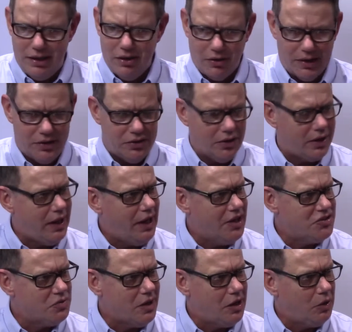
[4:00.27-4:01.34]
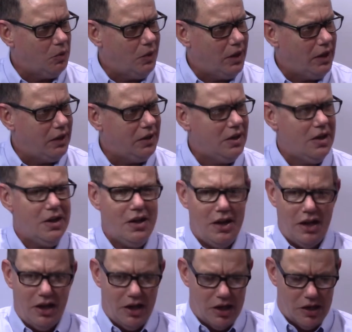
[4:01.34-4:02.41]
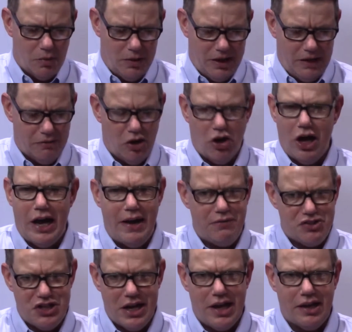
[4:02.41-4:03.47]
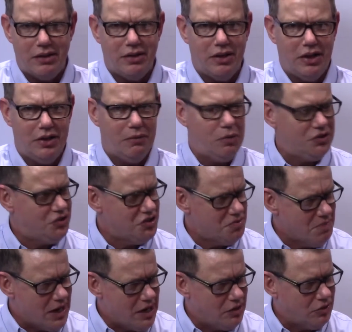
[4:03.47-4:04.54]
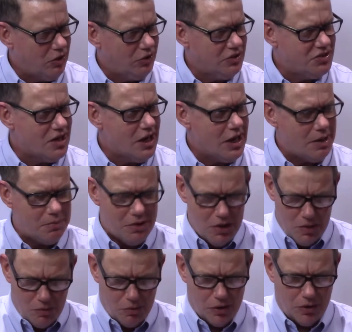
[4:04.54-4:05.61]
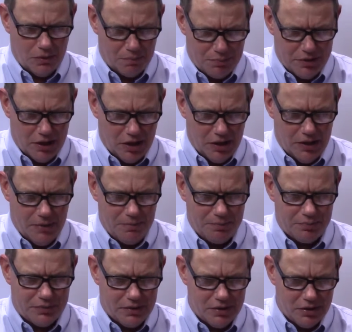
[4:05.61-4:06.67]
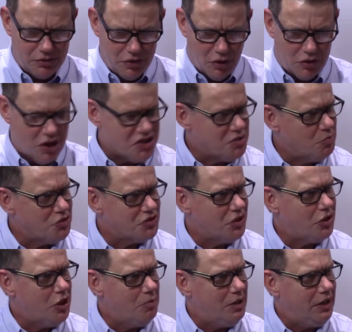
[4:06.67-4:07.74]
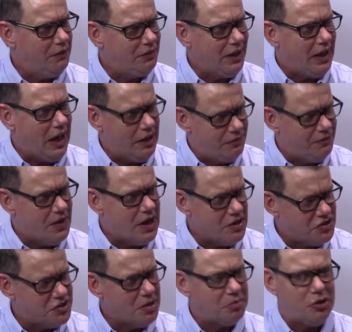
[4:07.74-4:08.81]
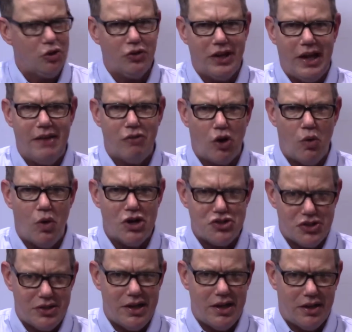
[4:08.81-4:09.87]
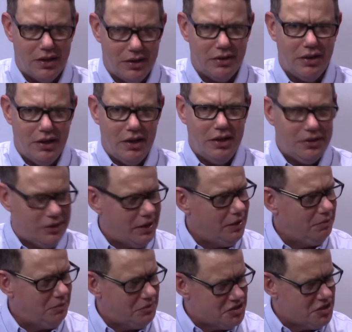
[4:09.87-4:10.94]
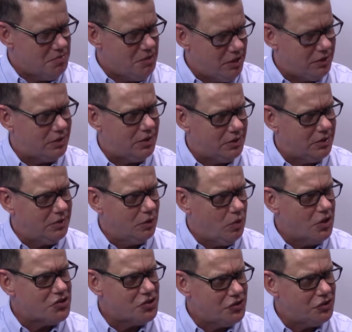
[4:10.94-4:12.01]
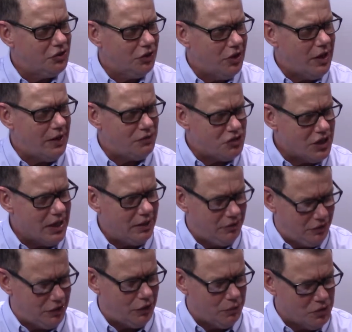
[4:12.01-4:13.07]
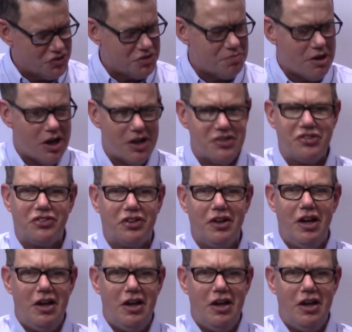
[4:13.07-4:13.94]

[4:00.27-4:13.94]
they're getting their CADs right away. We have a live chat, which is manned all the time, where customers can come in if they can't find something or they have a question. They can submit the question to the live chat and get a response.